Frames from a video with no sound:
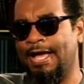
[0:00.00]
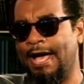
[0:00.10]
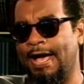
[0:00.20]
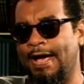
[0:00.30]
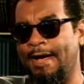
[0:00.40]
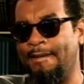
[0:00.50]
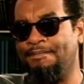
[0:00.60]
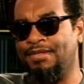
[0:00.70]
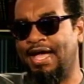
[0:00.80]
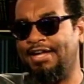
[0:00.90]

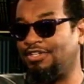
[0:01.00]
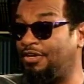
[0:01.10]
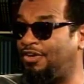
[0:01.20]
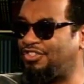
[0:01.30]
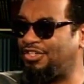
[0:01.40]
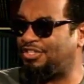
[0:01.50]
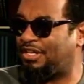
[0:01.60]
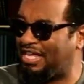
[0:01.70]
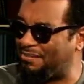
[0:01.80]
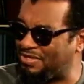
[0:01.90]
Aishan Hutchinson
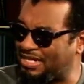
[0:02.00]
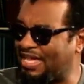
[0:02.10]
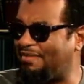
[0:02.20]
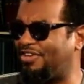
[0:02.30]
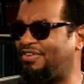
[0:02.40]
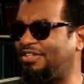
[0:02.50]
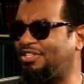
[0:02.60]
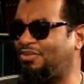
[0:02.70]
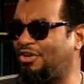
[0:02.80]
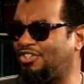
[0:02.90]
came with the Calabash
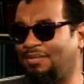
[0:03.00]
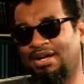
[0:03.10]
Writers Workshop,